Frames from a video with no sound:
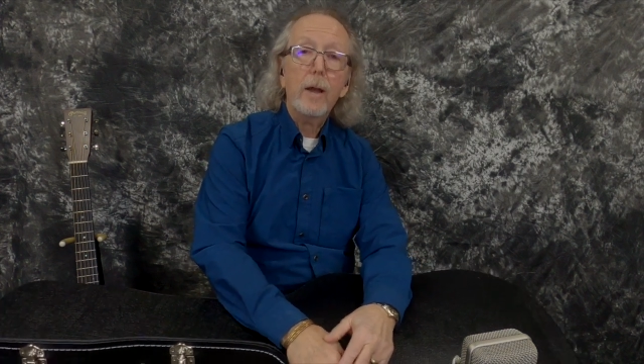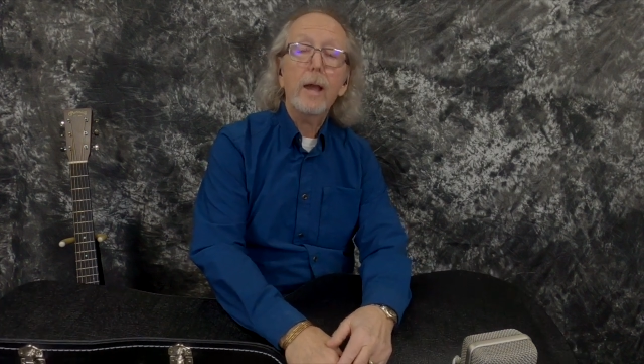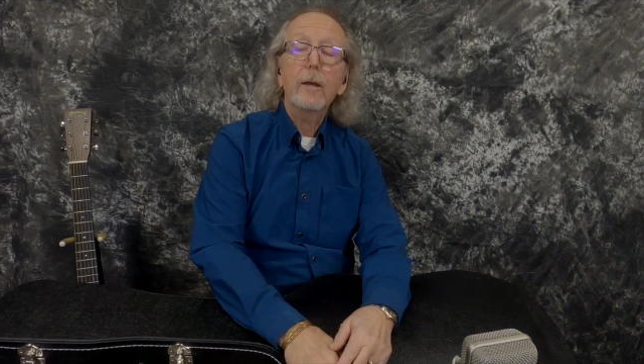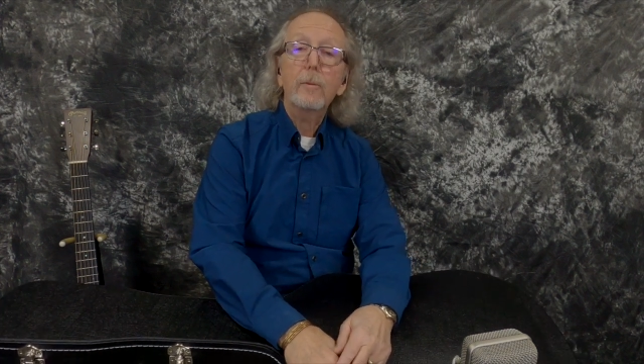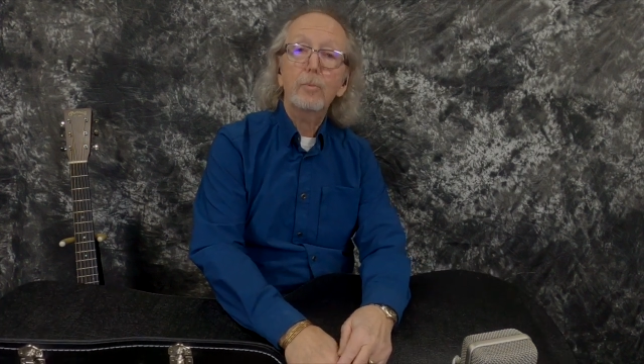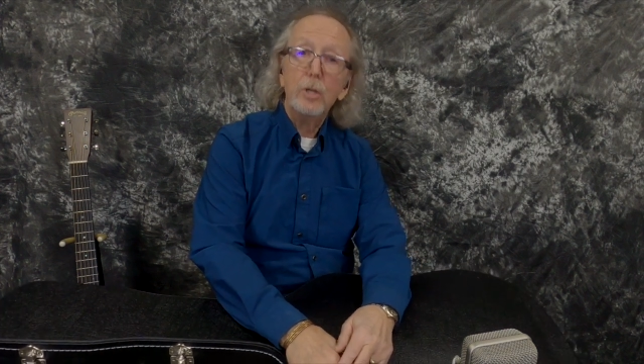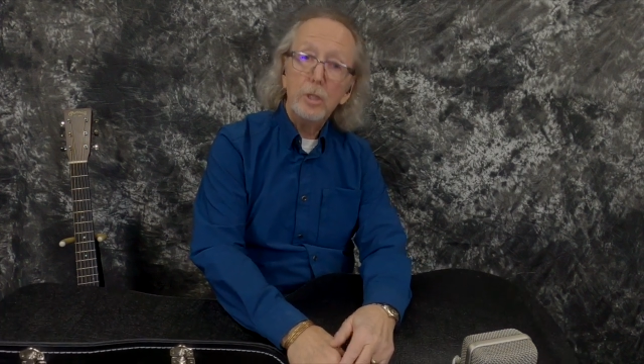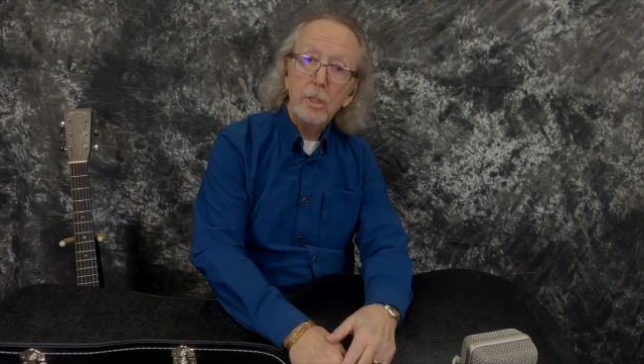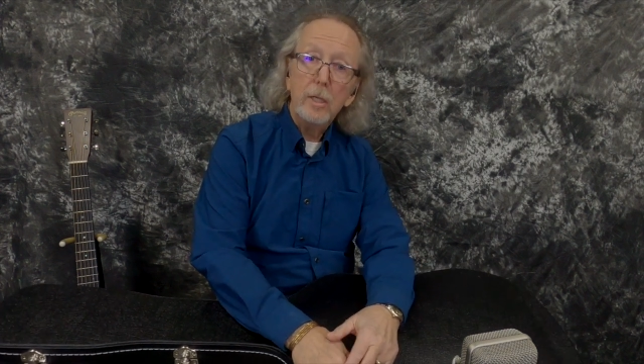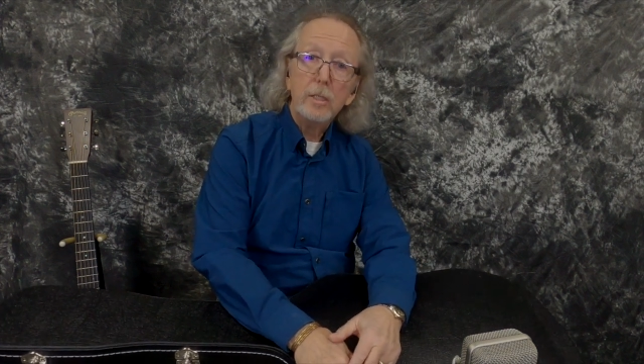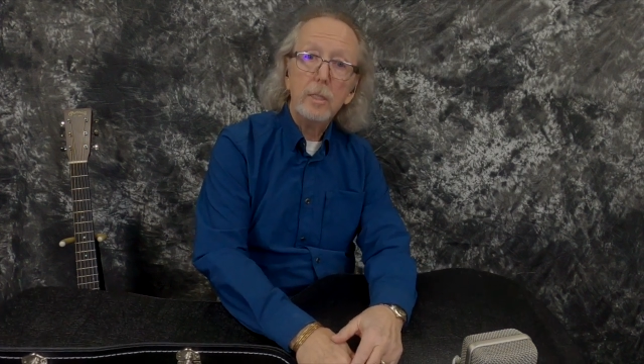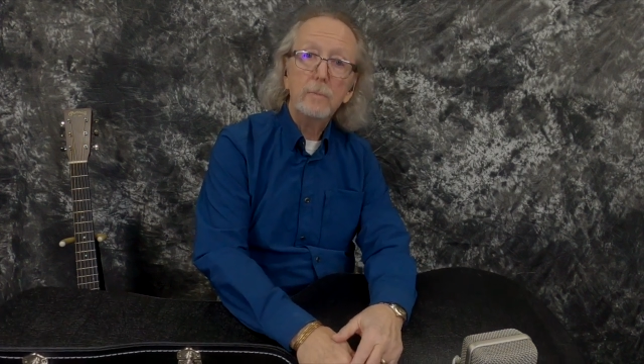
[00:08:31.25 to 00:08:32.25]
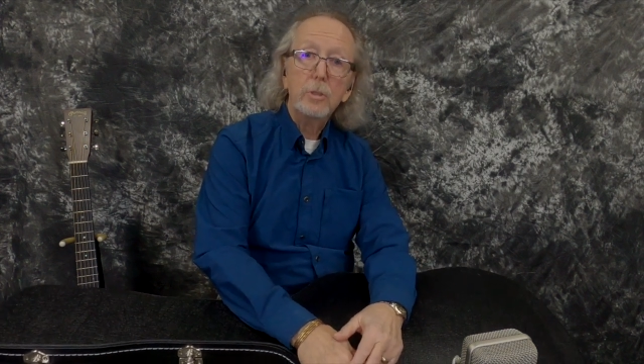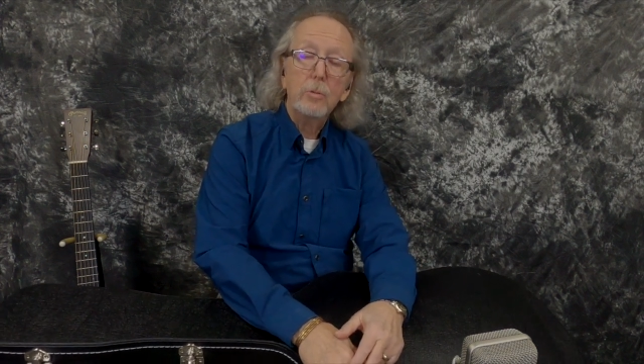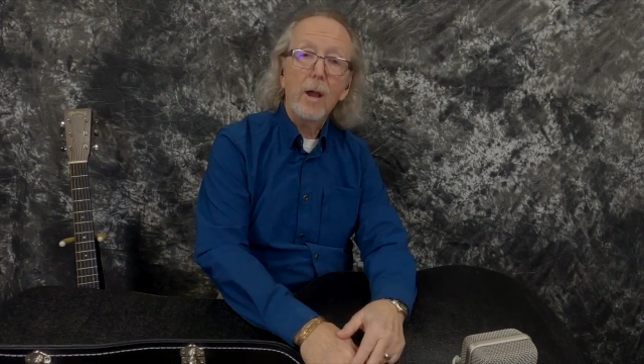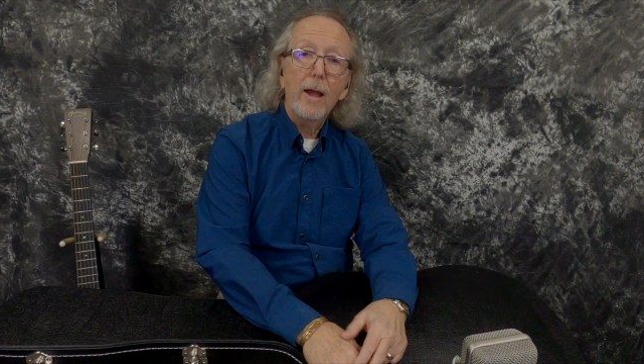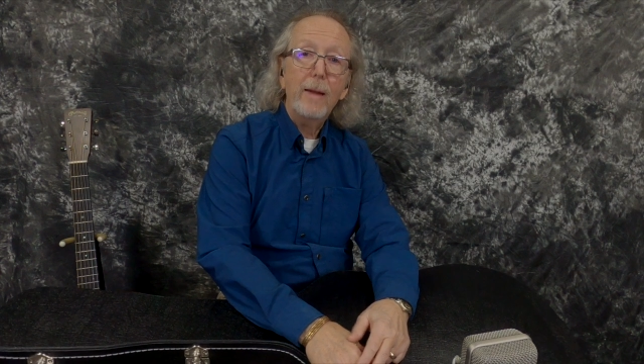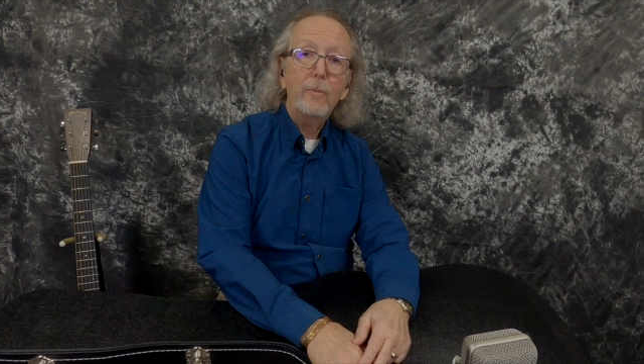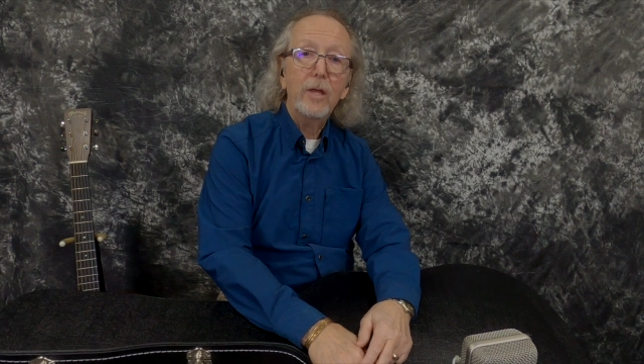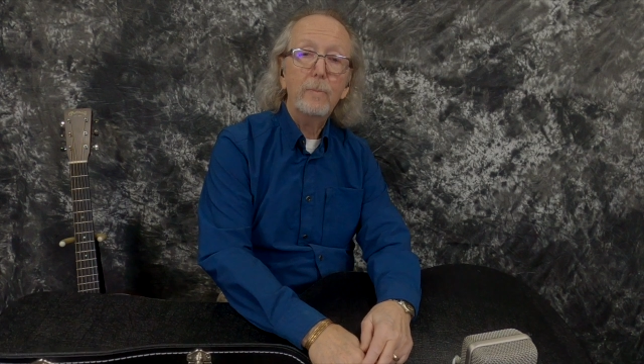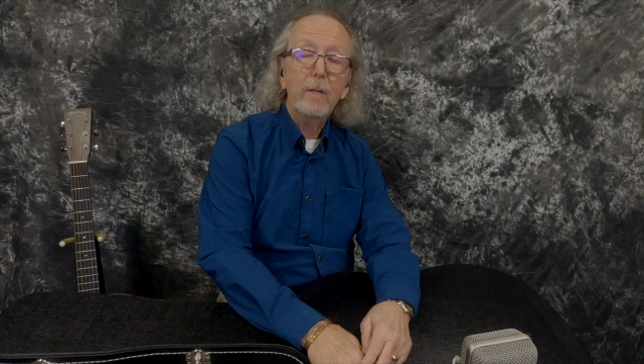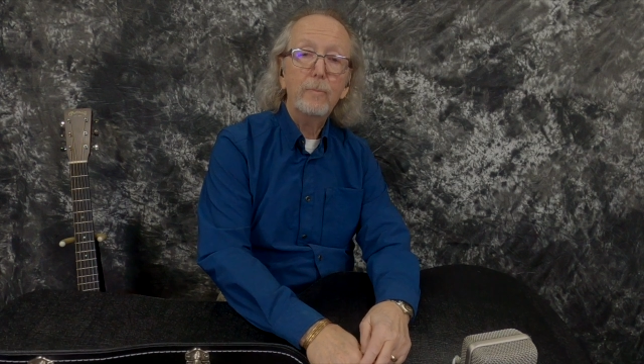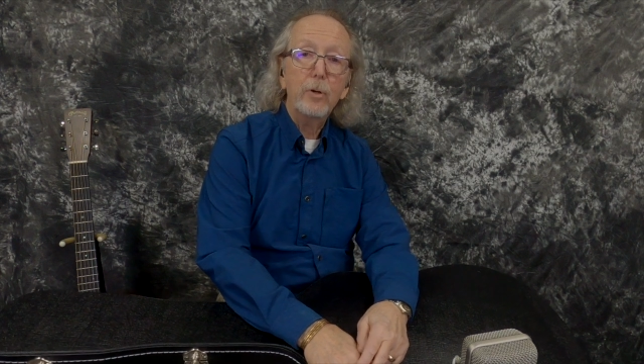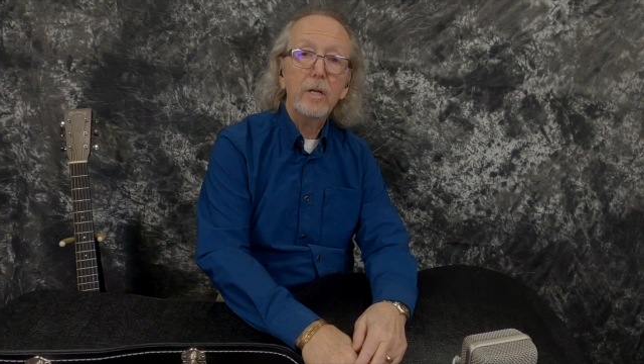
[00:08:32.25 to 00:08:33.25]
I'd appreciate a subscribe. That'd
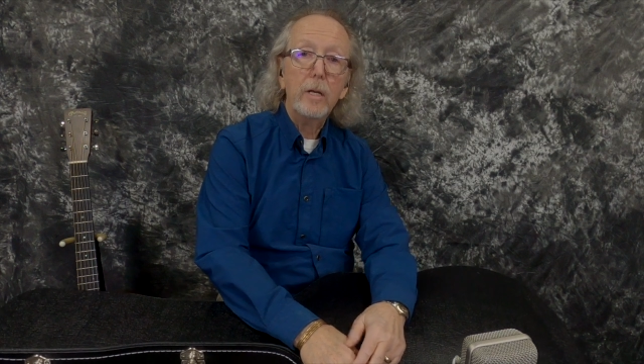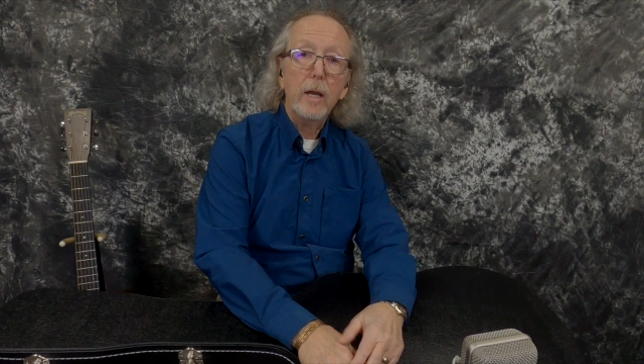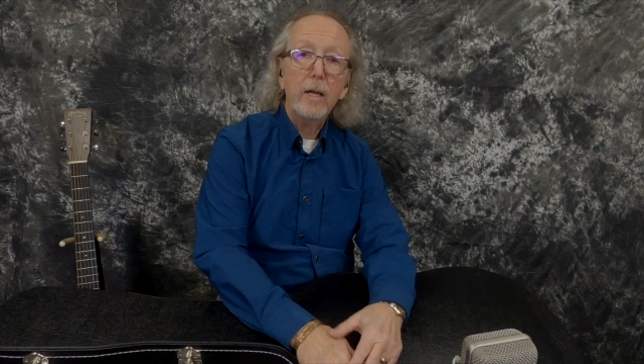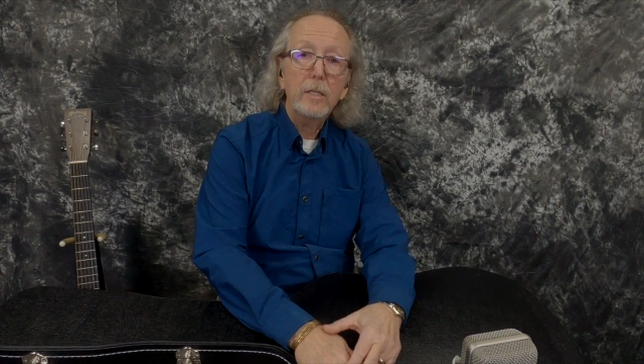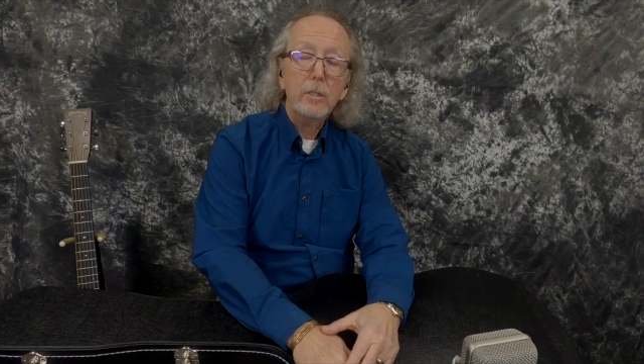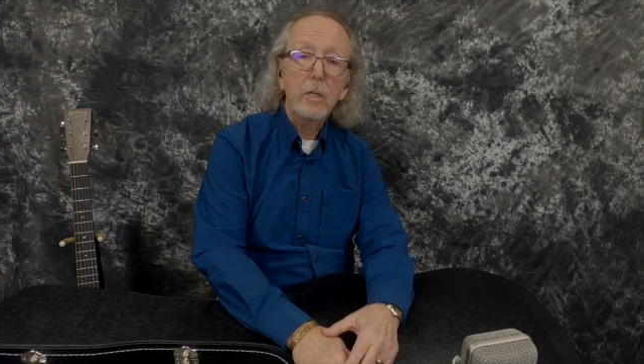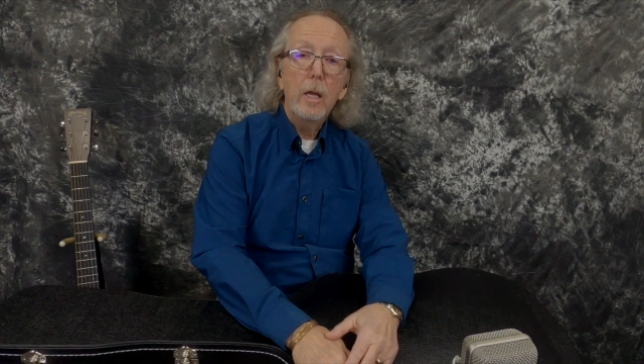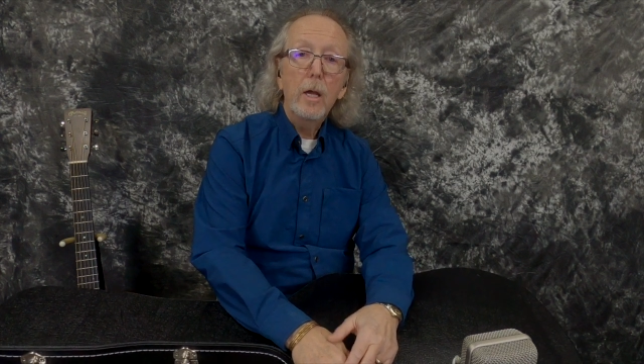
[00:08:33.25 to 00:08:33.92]
be pretty nice.